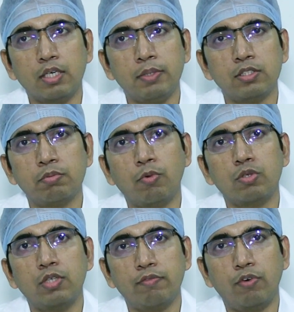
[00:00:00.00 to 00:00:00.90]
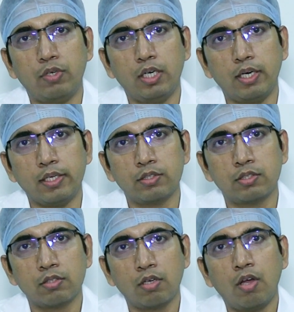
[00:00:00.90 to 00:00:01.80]
that means more than 14
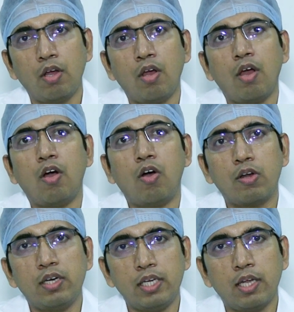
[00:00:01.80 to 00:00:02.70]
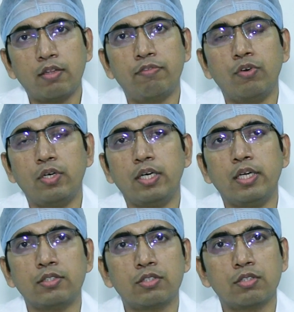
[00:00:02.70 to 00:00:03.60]
days or near the 14
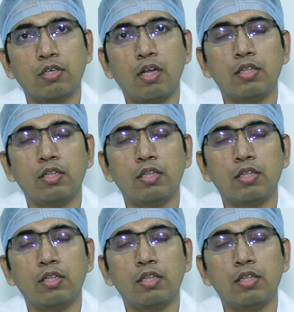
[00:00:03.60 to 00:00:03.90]
days,